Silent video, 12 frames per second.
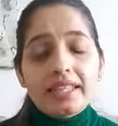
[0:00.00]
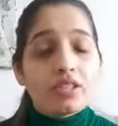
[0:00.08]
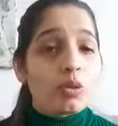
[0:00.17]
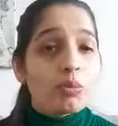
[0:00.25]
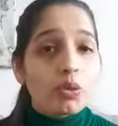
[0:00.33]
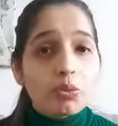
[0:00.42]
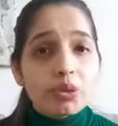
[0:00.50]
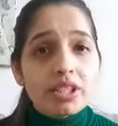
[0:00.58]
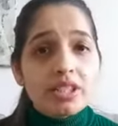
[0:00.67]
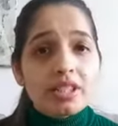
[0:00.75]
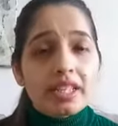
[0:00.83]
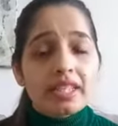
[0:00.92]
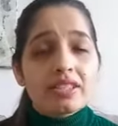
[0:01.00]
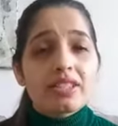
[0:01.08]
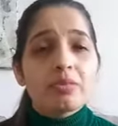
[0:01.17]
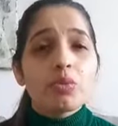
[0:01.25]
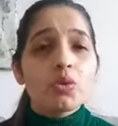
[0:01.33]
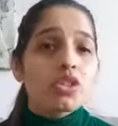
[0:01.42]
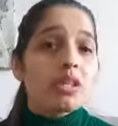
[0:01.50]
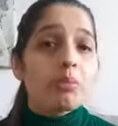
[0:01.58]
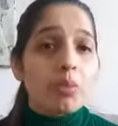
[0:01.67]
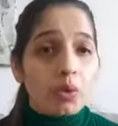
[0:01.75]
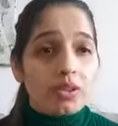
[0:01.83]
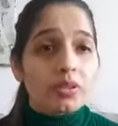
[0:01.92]
It's your blueprint, it's the most
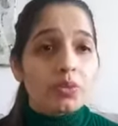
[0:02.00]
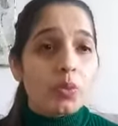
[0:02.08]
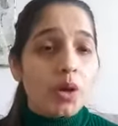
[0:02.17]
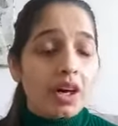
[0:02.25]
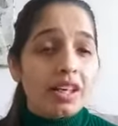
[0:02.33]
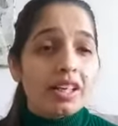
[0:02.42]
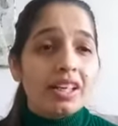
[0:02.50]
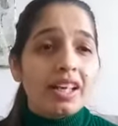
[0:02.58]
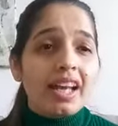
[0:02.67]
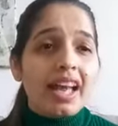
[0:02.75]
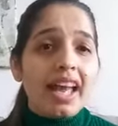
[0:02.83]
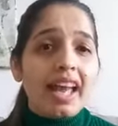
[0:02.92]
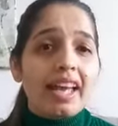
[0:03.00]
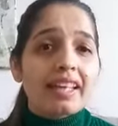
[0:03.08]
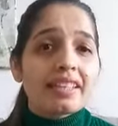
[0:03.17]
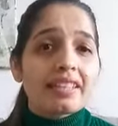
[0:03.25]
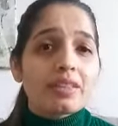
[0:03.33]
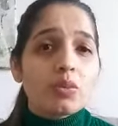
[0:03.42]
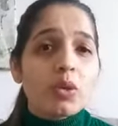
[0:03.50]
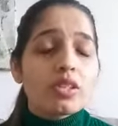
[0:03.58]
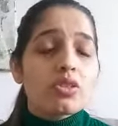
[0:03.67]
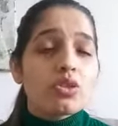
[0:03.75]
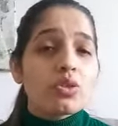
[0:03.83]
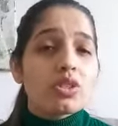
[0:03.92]
important work, and
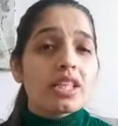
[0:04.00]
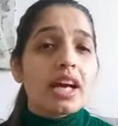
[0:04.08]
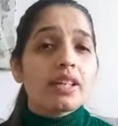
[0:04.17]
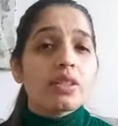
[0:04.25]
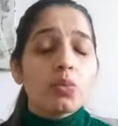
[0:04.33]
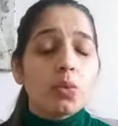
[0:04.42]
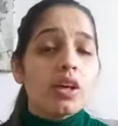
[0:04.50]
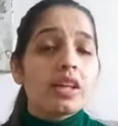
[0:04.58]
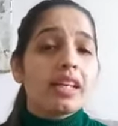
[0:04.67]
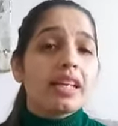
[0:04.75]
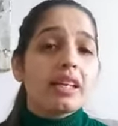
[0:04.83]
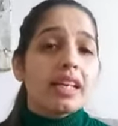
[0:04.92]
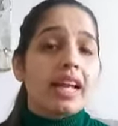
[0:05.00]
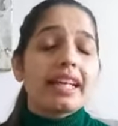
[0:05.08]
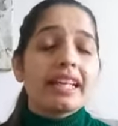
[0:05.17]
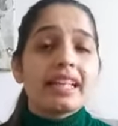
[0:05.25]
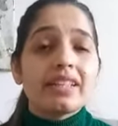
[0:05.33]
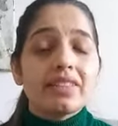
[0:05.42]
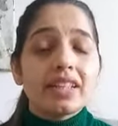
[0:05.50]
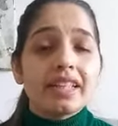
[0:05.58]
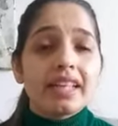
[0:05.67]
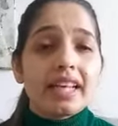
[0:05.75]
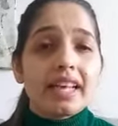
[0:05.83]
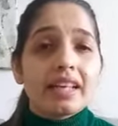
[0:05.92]
once you start working and
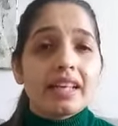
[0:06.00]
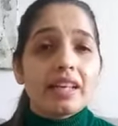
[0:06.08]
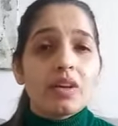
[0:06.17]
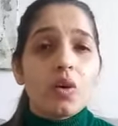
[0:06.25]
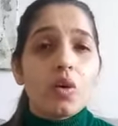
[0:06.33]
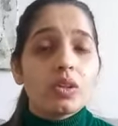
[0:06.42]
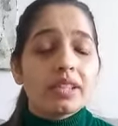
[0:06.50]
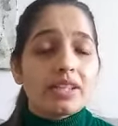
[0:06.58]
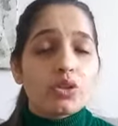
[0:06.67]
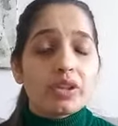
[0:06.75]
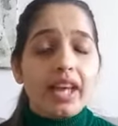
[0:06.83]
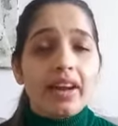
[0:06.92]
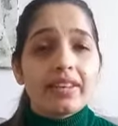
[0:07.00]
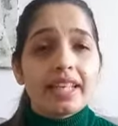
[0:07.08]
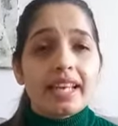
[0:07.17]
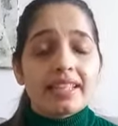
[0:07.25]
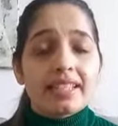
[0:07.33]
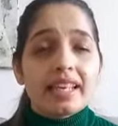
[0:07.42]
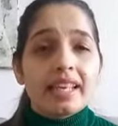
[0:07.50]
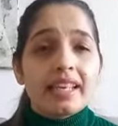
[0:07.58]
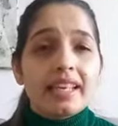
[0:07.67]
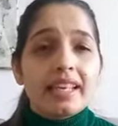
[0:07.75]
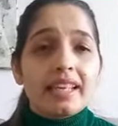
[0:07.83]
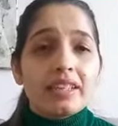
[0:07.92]
clearing all that you're carrying as
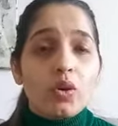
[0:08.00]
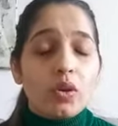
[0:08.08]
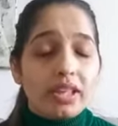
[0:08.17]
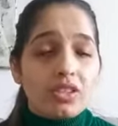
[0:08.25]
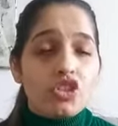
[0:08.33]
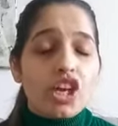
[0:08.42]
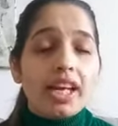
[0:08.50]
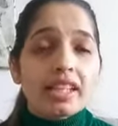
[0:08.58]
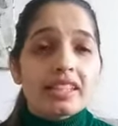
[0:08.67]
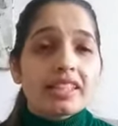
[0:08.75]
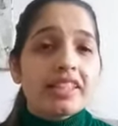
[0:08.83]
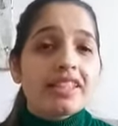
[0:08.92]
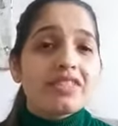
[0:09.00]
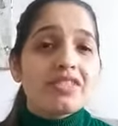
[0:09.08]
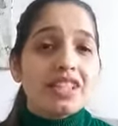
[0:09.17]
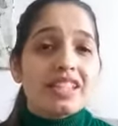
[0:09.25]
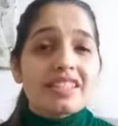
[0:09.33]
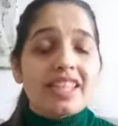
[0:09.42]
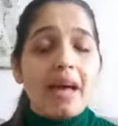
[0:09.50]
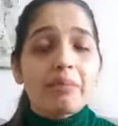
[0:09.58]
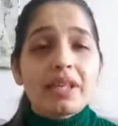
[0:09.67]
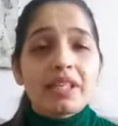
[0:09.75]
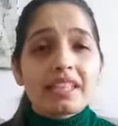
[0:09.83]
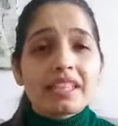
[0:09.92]
your inner child feels
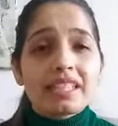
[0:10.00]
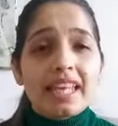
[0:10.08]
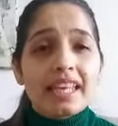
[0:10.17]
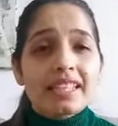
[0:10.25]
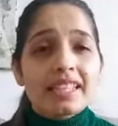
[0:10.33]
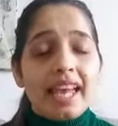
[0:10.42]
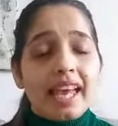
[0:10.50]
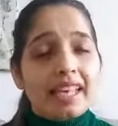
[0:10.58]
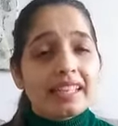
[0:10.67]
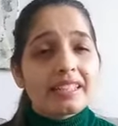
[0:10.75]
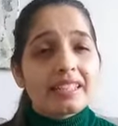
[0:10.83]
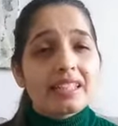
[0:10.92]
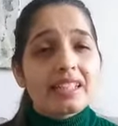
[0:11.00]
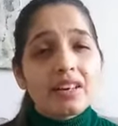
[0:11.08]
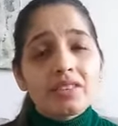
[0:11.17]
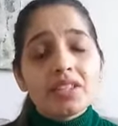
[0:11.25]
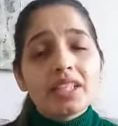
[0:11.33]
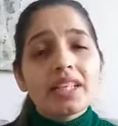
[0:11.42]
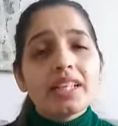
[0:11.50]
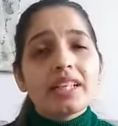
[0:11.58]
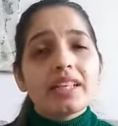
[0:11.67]
happy and content and loved,